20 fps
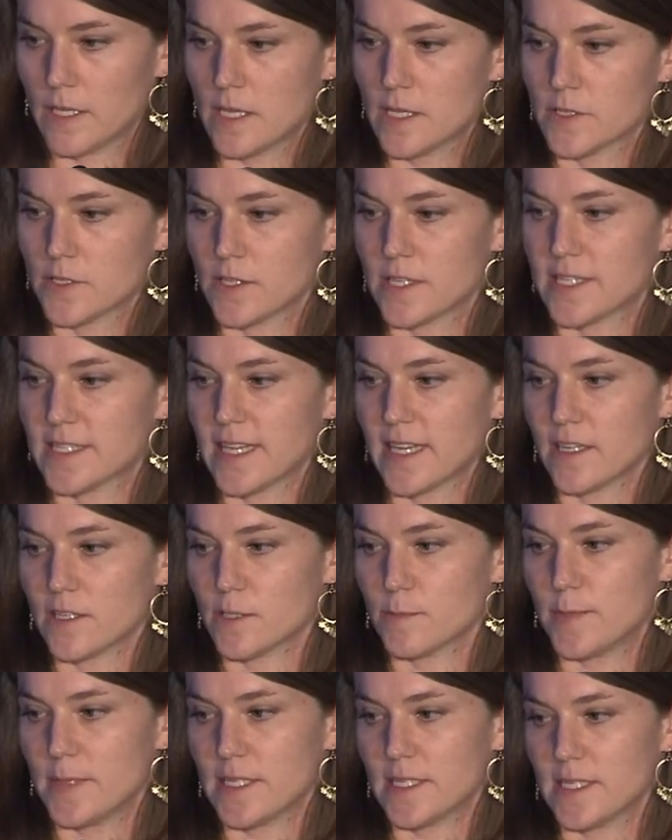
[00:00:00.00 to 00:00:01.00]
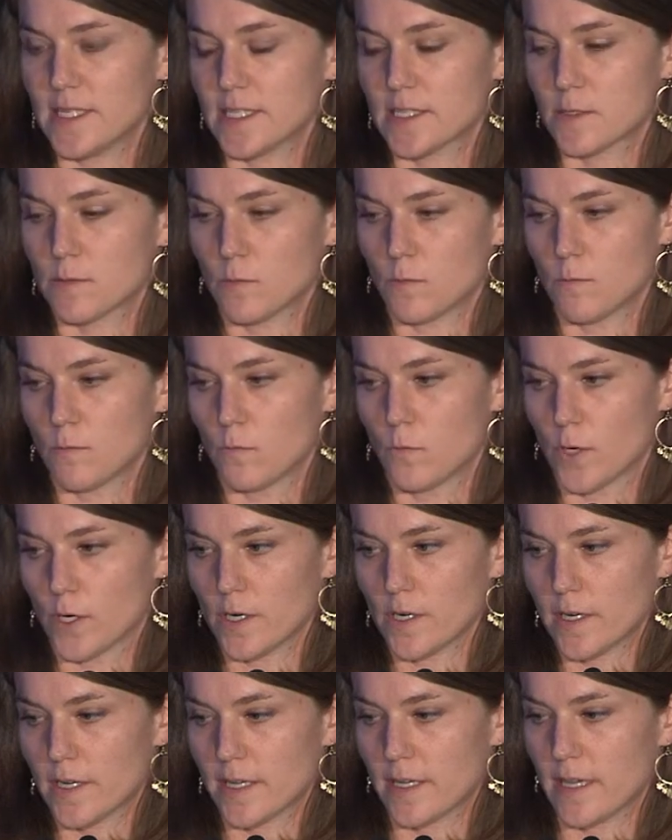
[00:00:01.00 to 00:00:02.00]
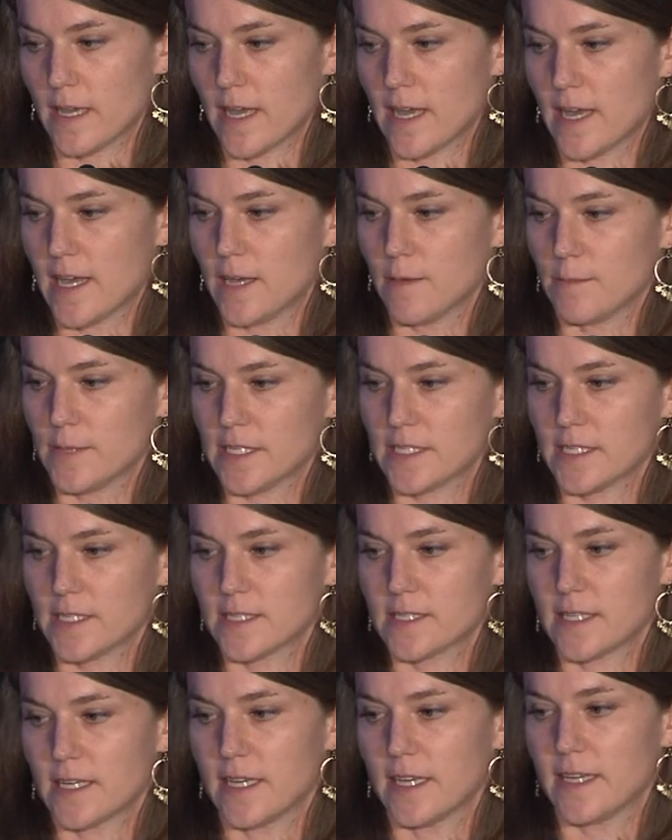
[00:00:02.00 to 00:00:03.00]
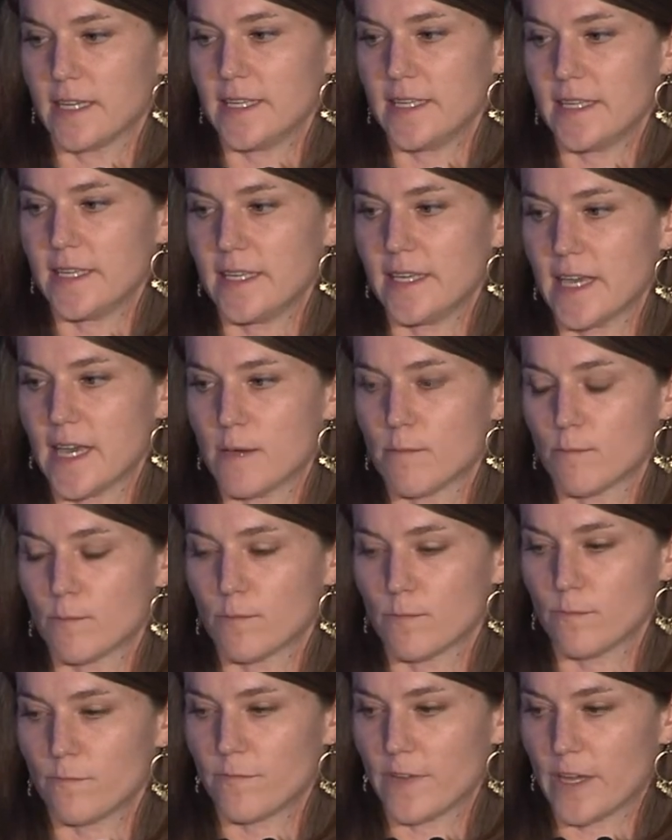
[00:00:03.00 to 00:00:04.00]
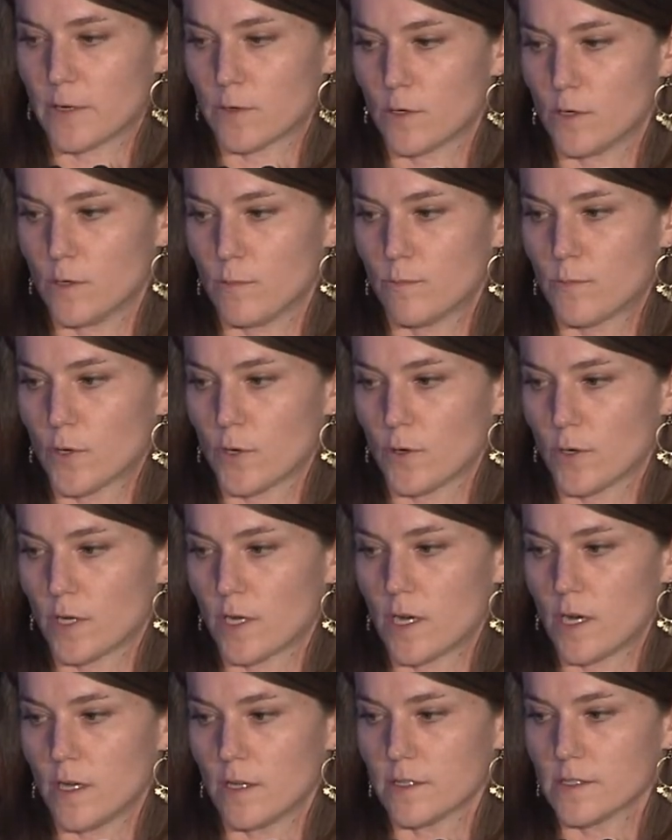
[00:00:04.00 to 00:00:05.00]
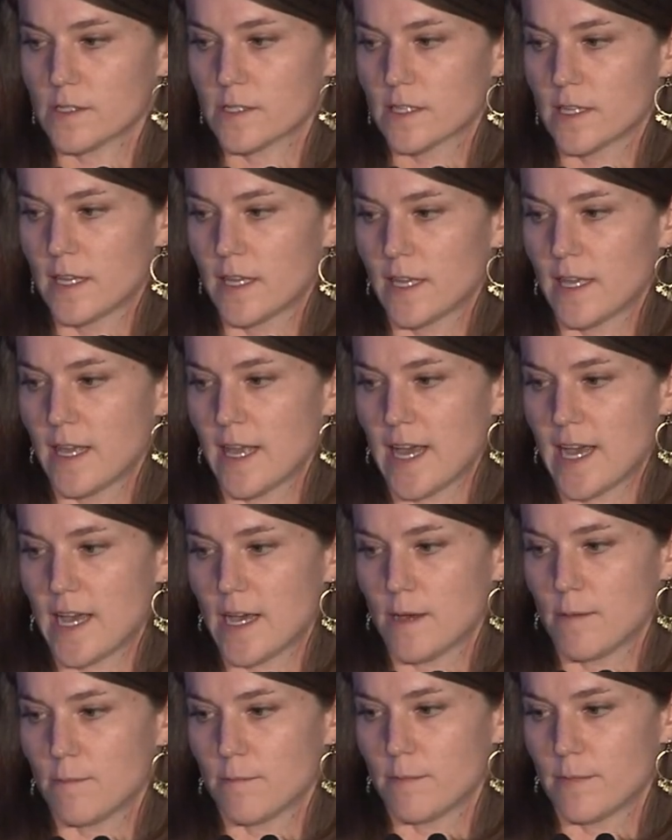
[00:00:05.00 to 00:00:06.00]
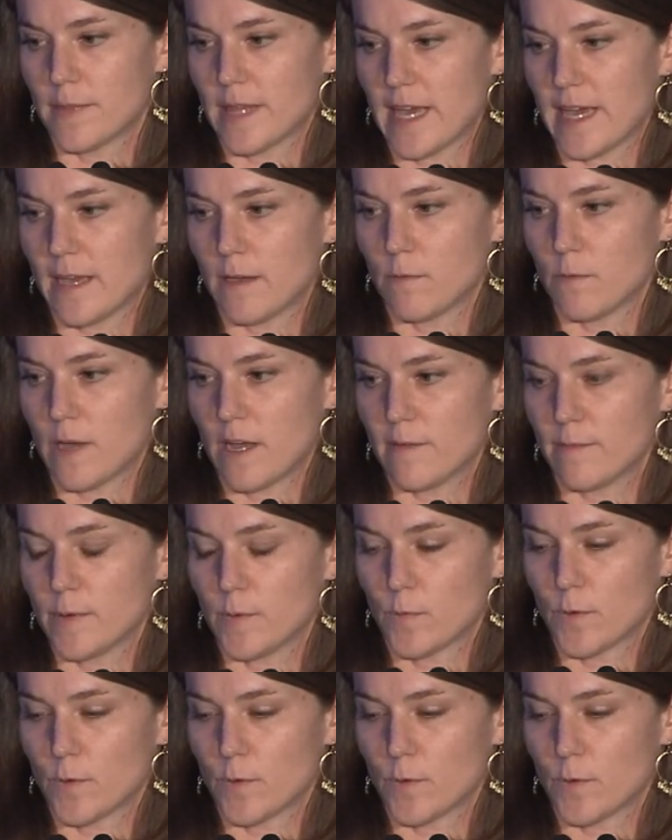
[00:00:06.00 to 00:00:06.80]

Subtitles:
So the sentinel species work, this is EEM federal protocols that I've been